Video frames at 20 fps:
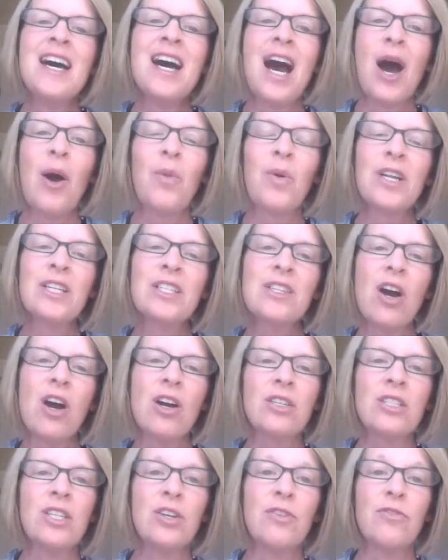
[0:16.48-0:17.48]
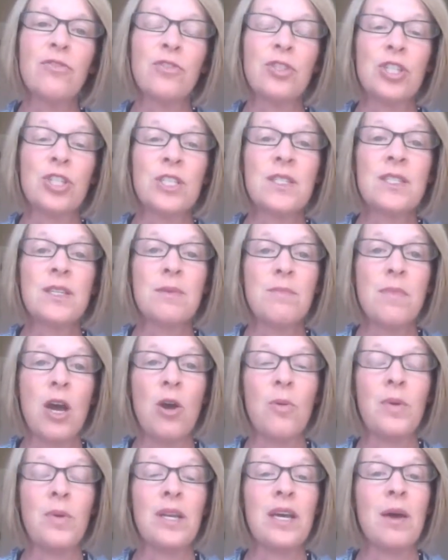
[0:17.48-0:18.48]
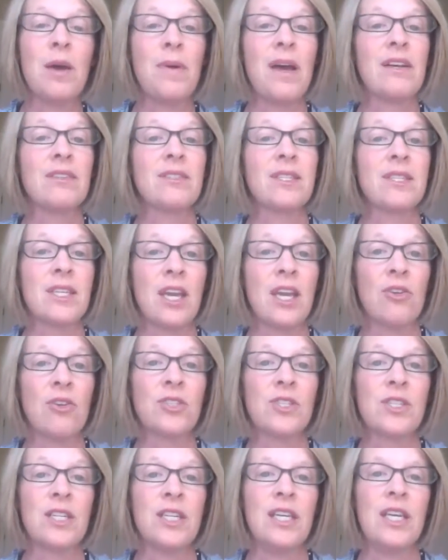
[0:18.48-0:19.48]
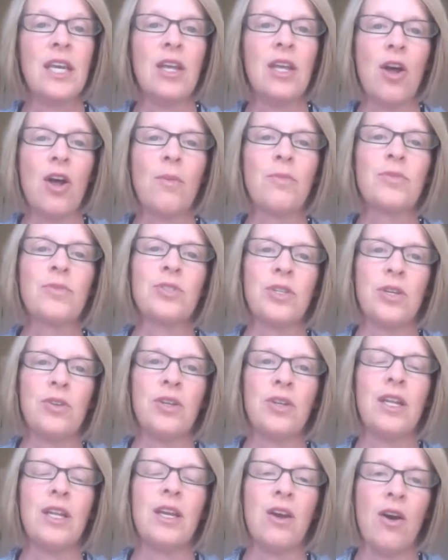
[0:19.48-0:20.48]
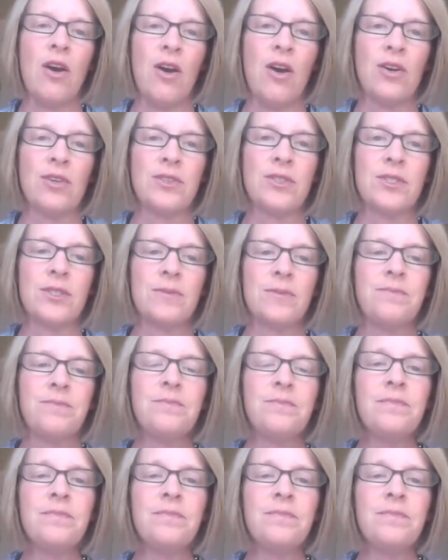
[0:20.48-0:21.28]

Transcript: I want to talk to you for just a moment about scarcity and opportunity cost.